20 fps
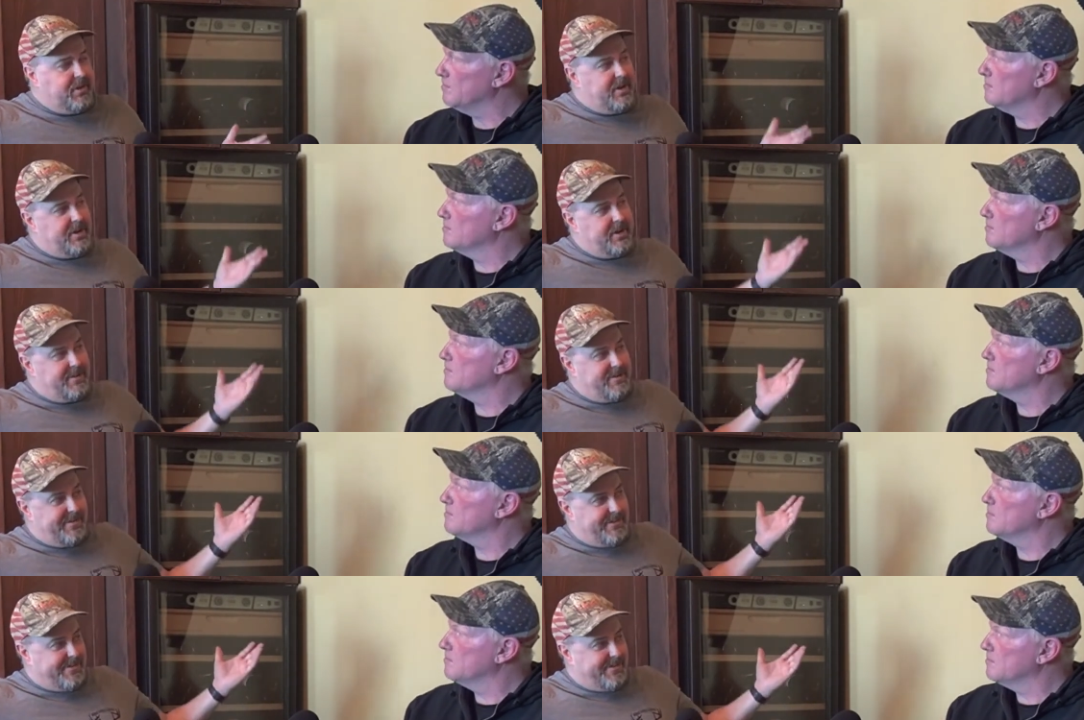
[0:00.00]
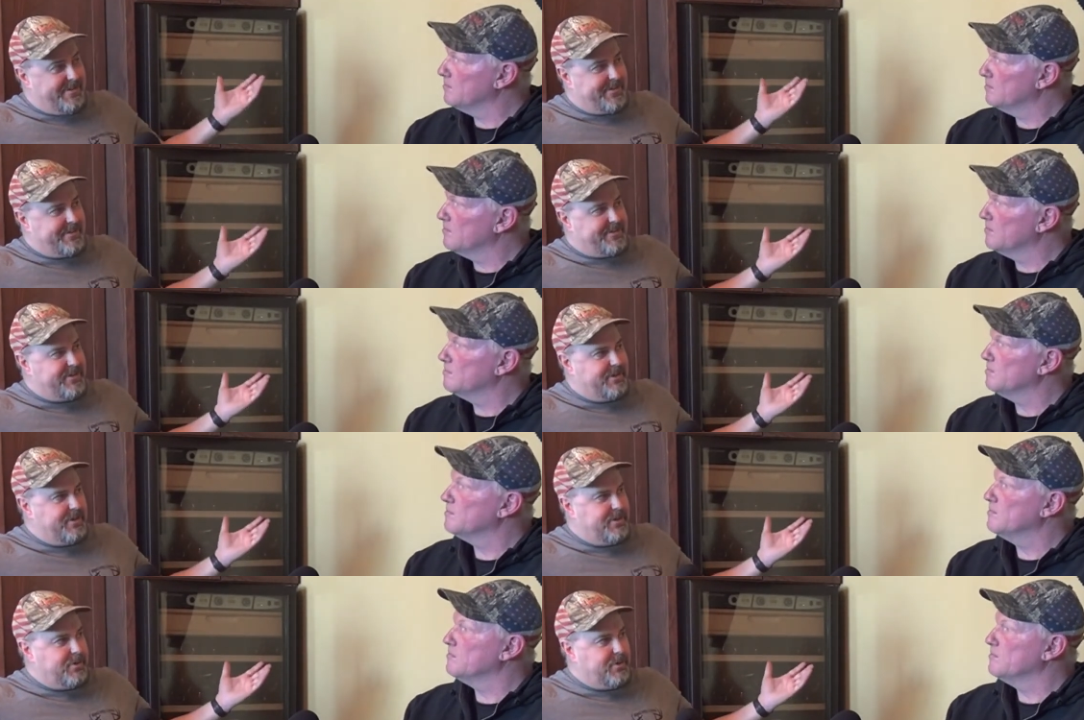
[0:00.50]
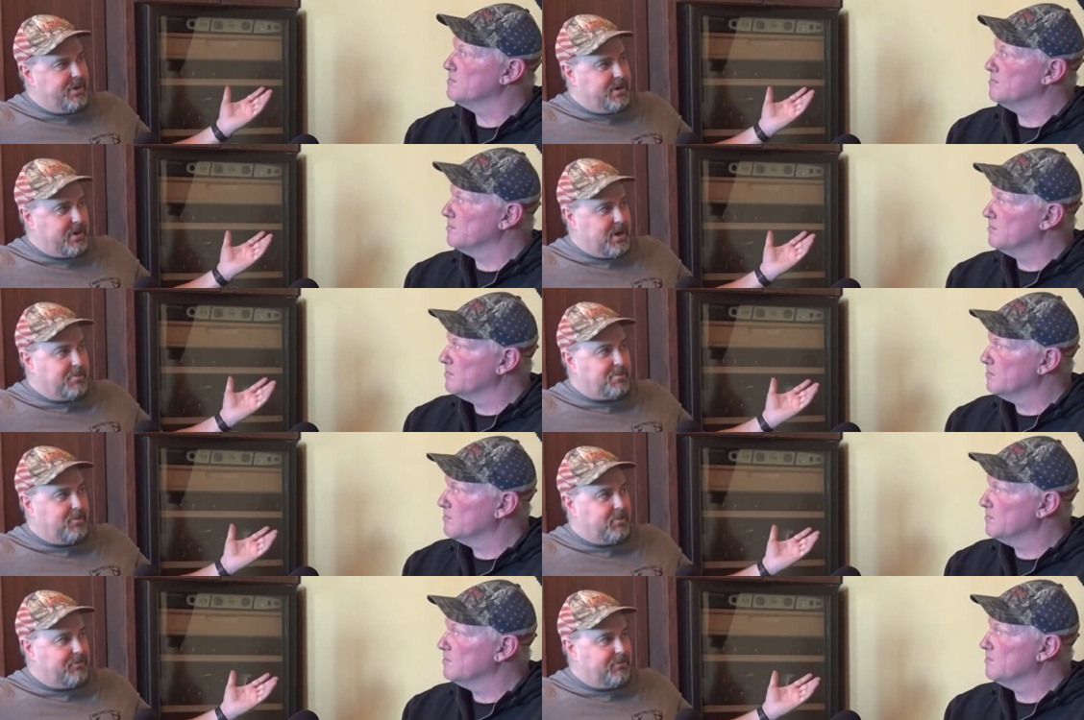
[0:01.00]
Speaker 1: and then also a
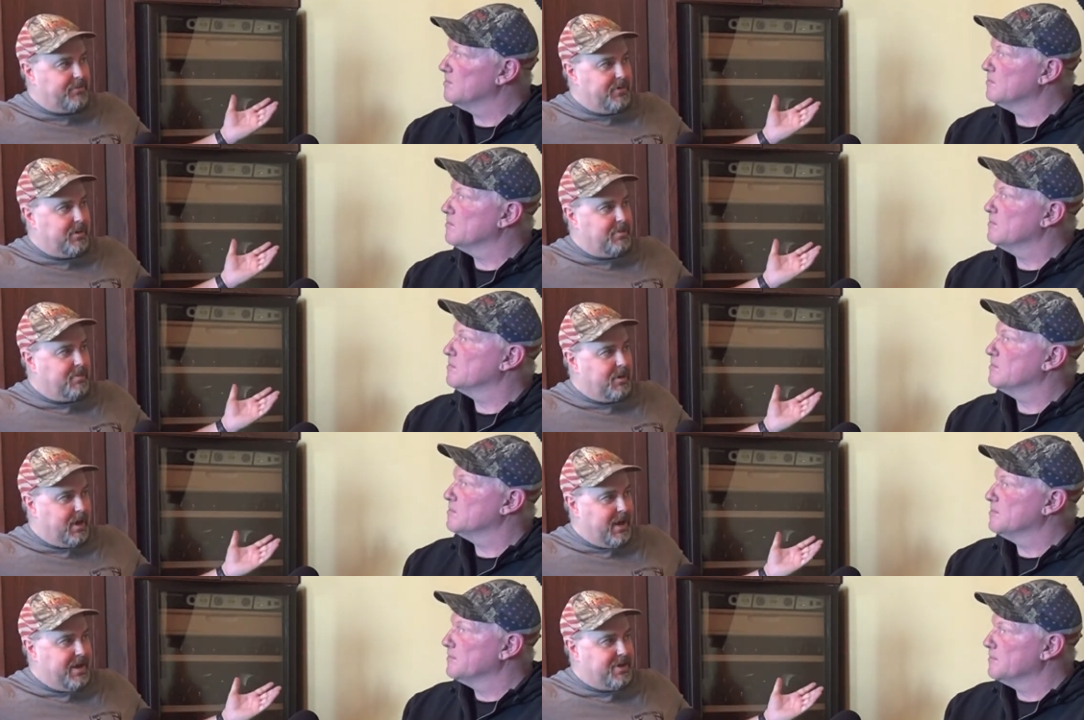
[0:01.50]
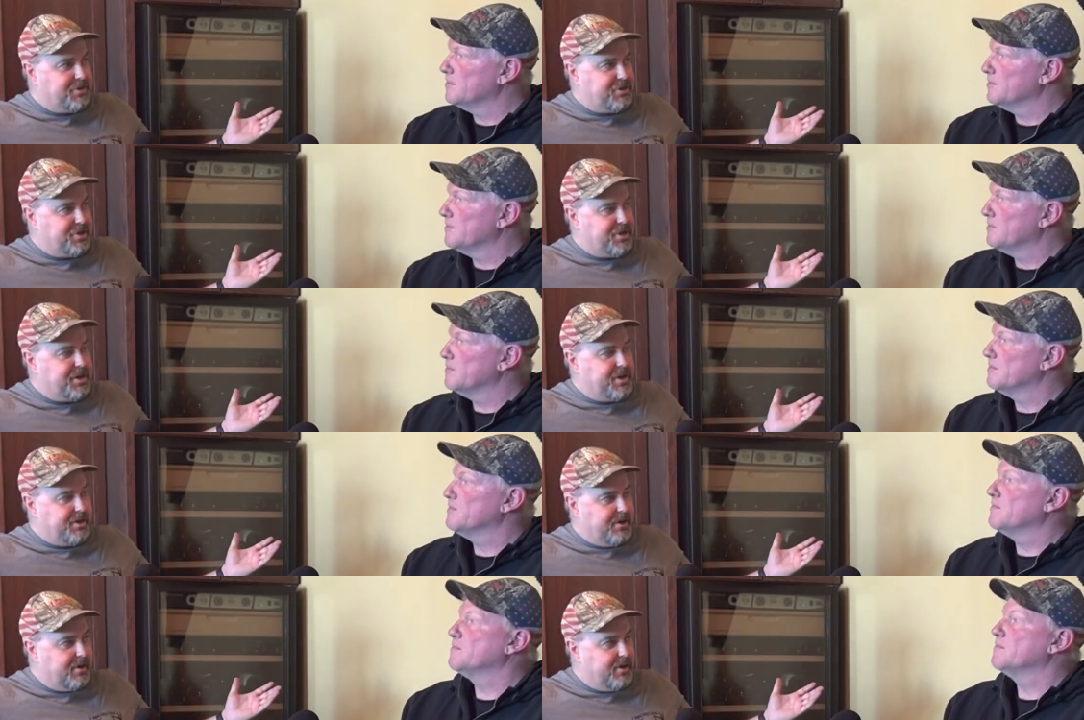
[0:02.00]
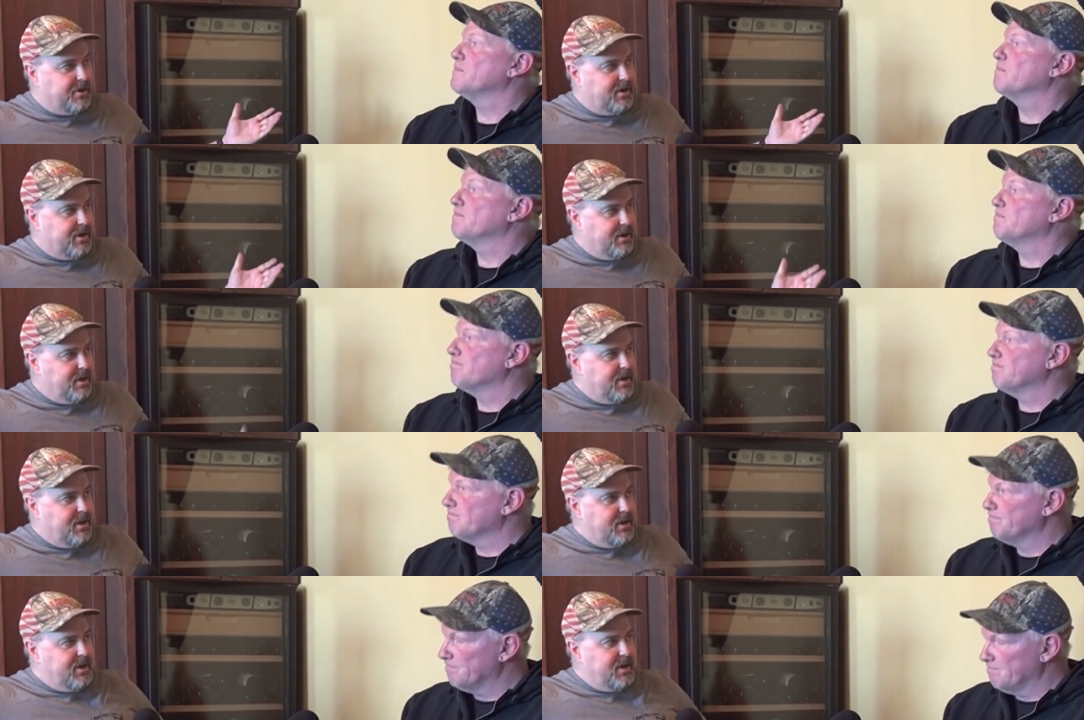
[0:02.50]
couple from last year.
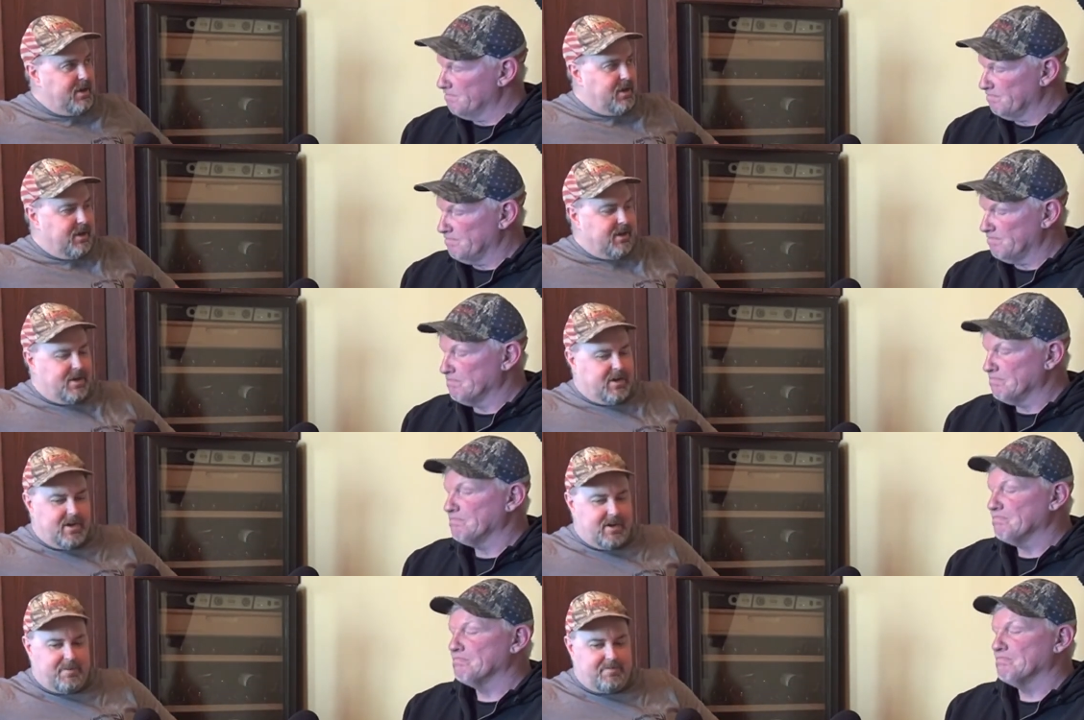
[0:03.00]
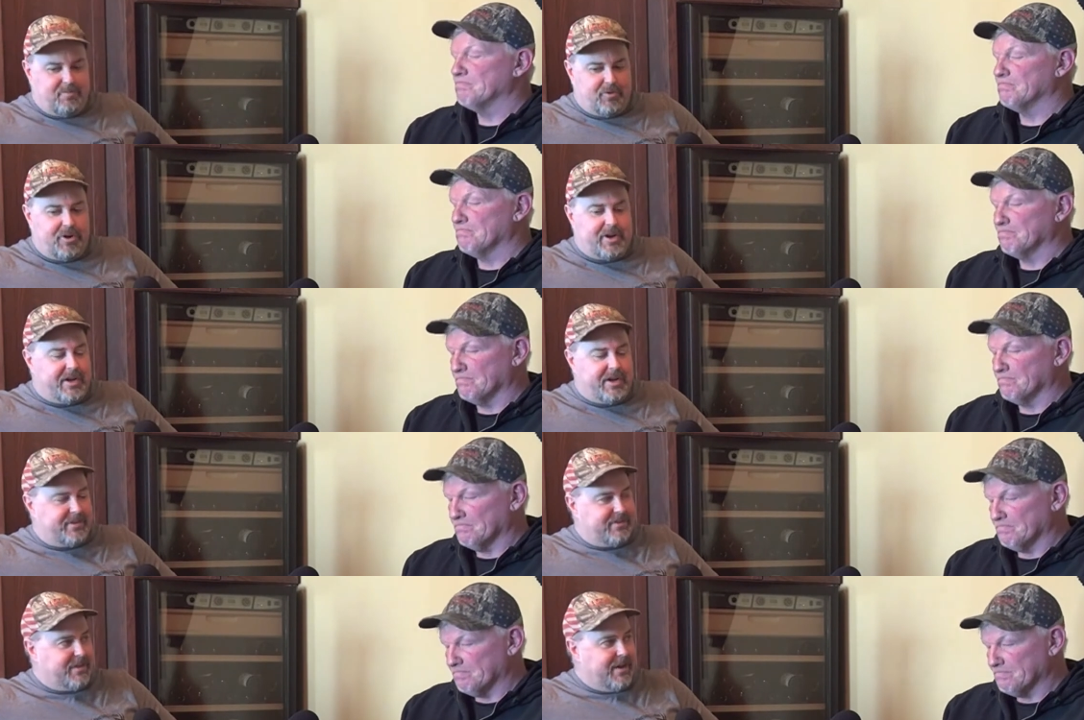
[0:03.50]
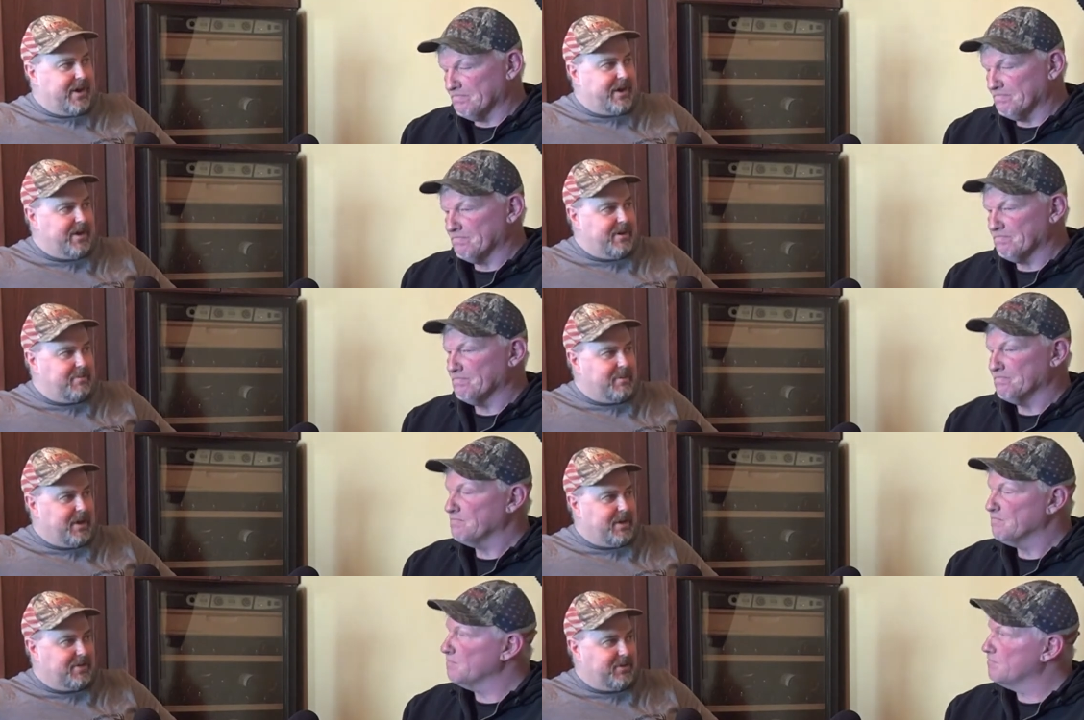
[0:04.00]
Pretty
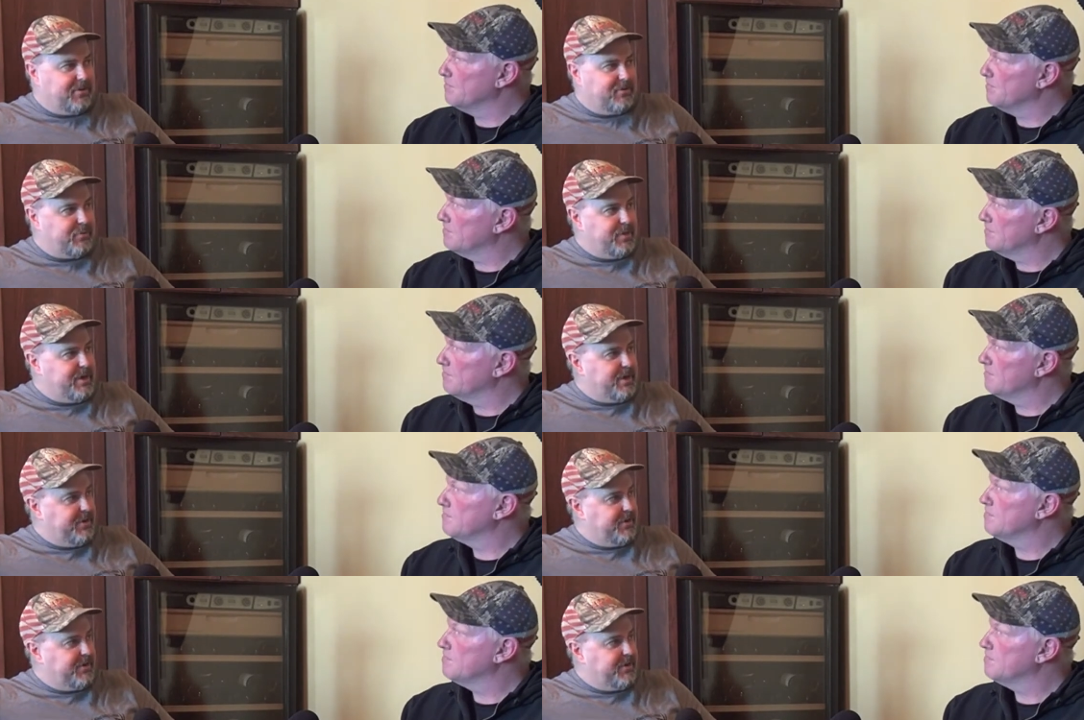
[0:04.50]
excited about this. We did